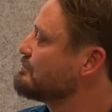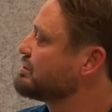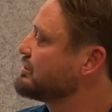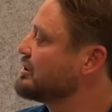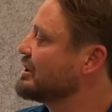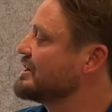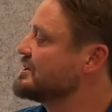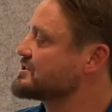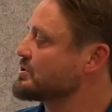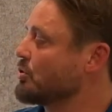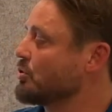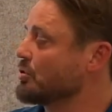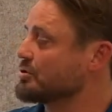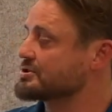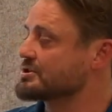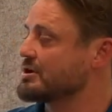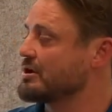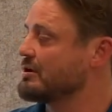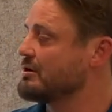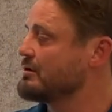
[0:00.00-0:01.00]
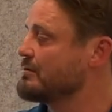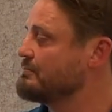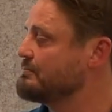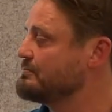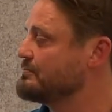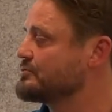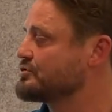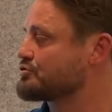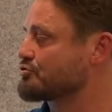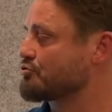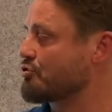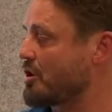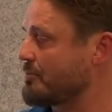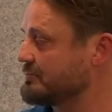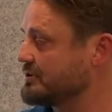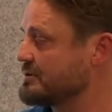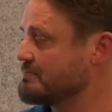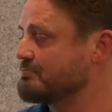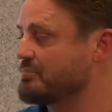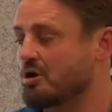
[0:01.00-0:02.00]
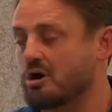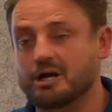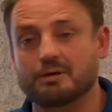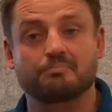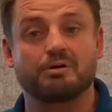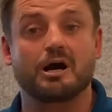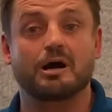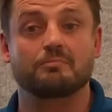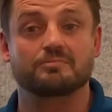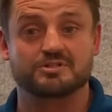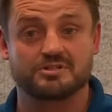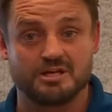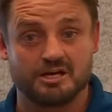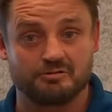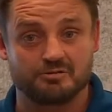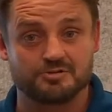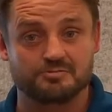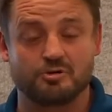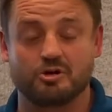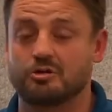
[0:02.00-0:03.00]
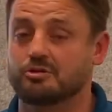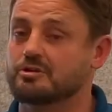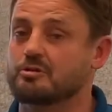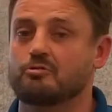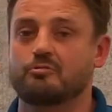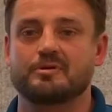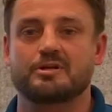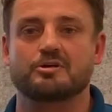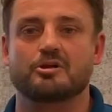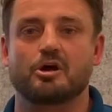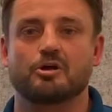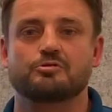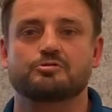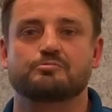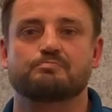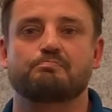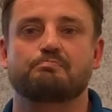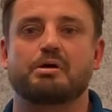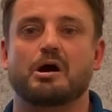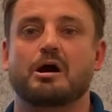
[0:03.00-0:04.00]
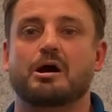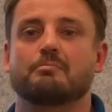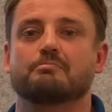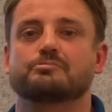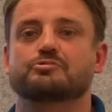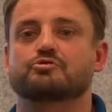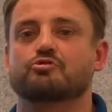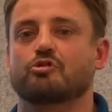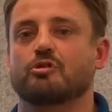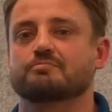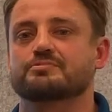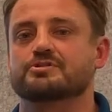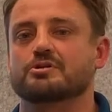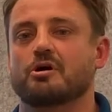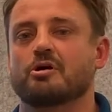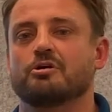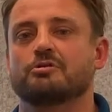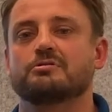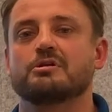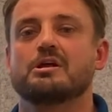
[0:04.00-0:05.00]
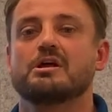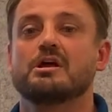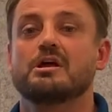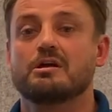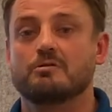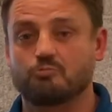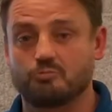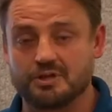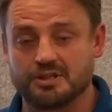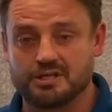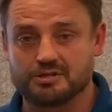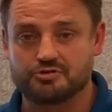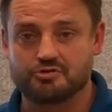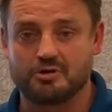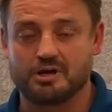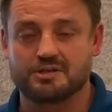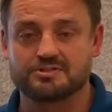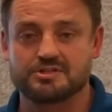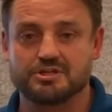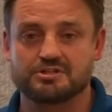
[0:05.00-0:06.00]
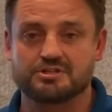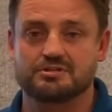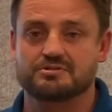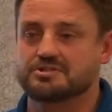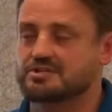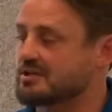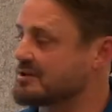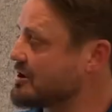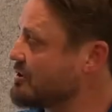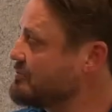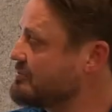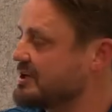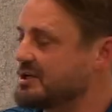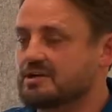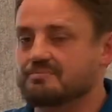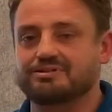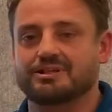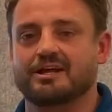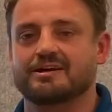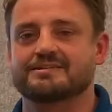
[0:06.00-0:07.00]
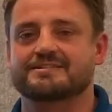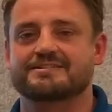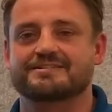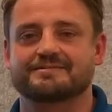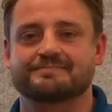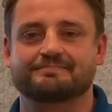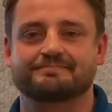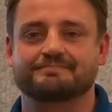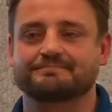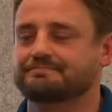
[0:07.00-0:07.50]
Please also drop your bike pumps there as well. There will be no pump drop zone within transition, so that'll be your place.